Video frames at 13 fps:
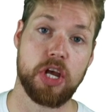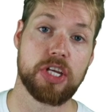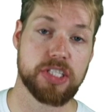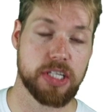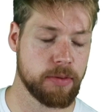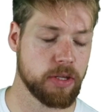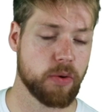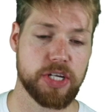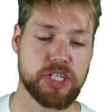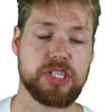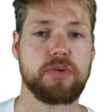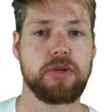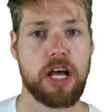Some of the
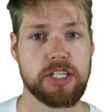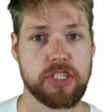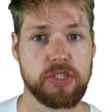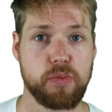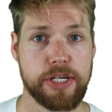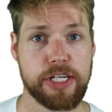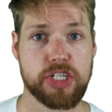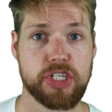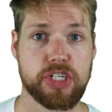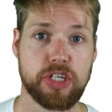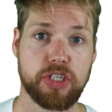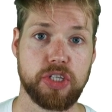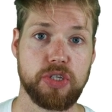questions will ask you
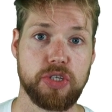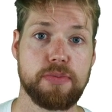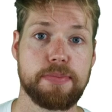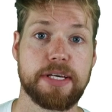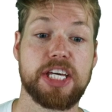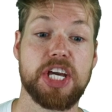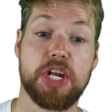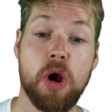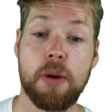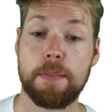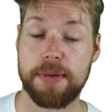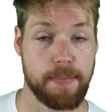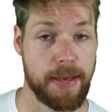which cube
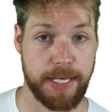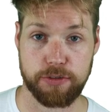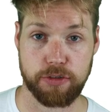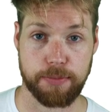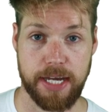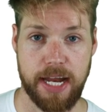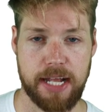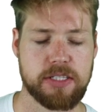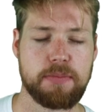cannot be made from the net,